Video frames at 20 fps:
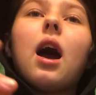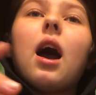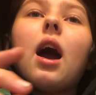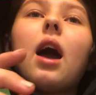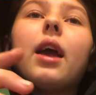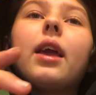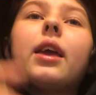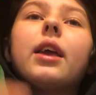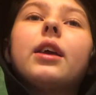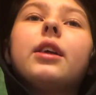
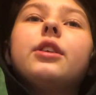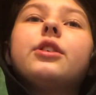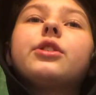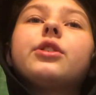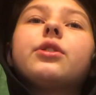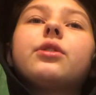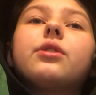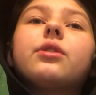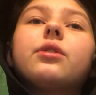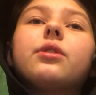
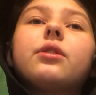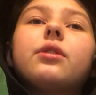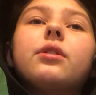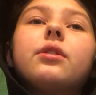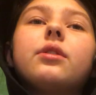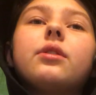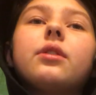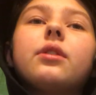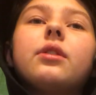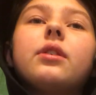
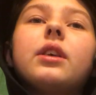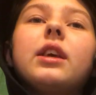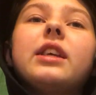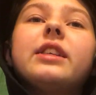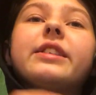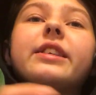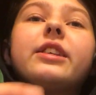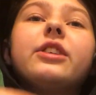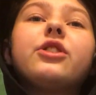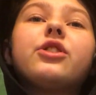
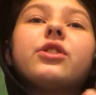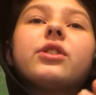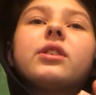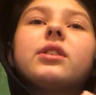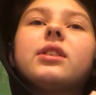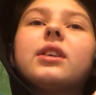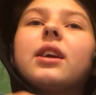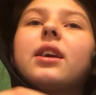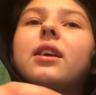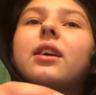It's
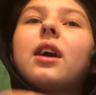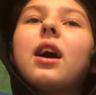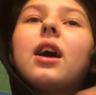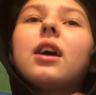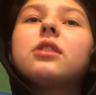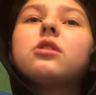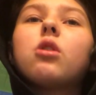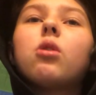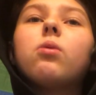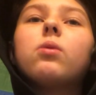interesting.
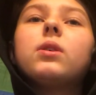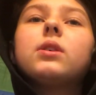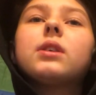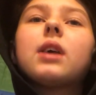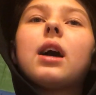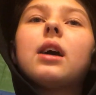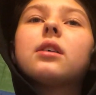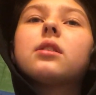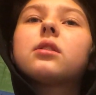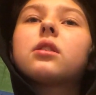Guys always
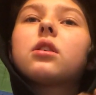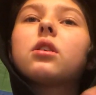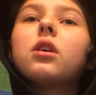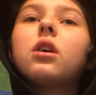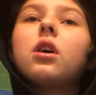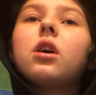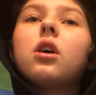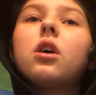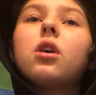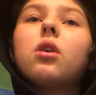ask
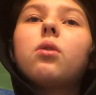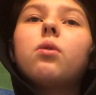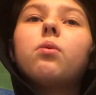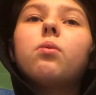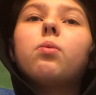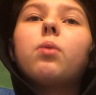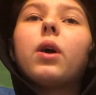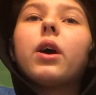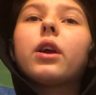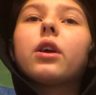
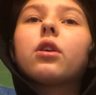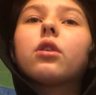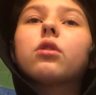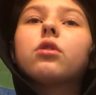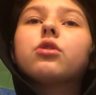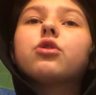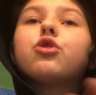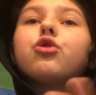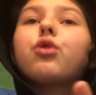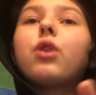why
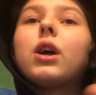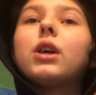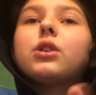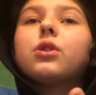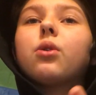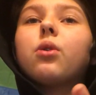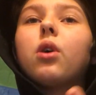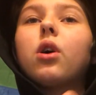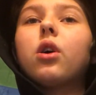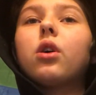girls try
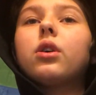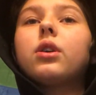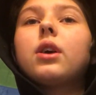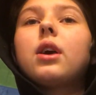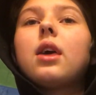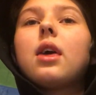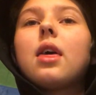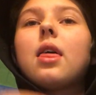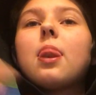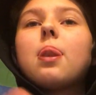so hard,
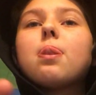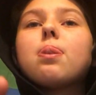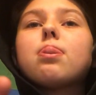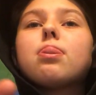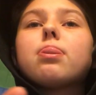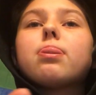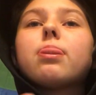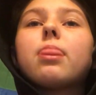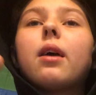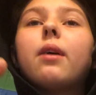
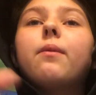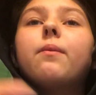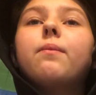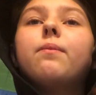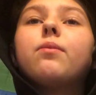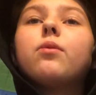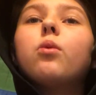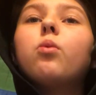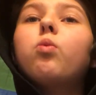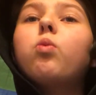
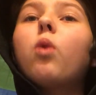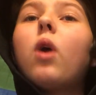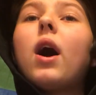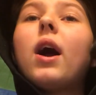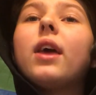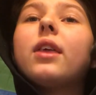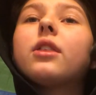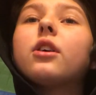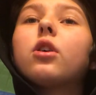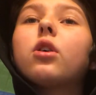
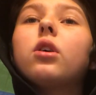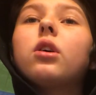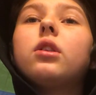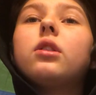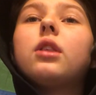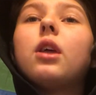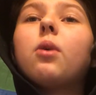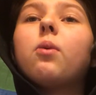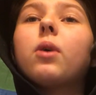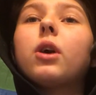why
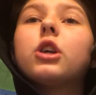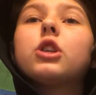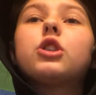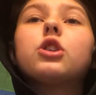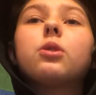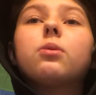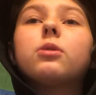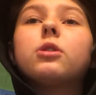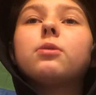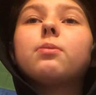they wear
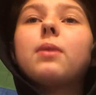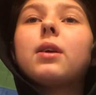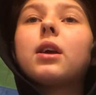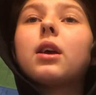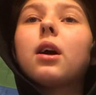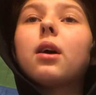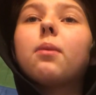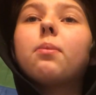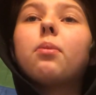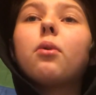so much
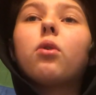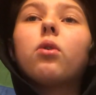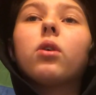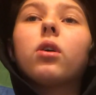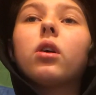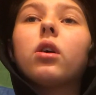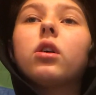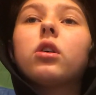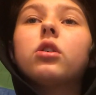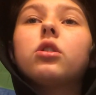makeup
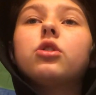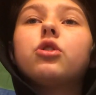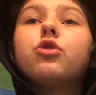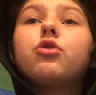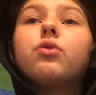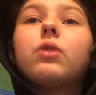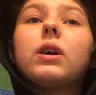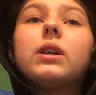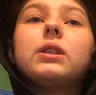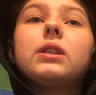or
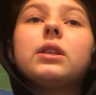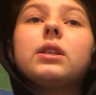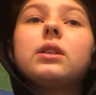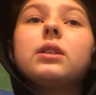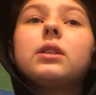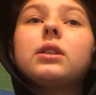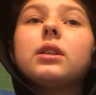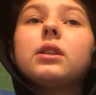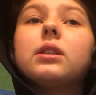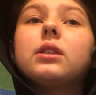
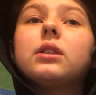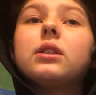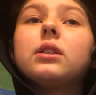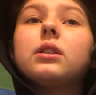dresses and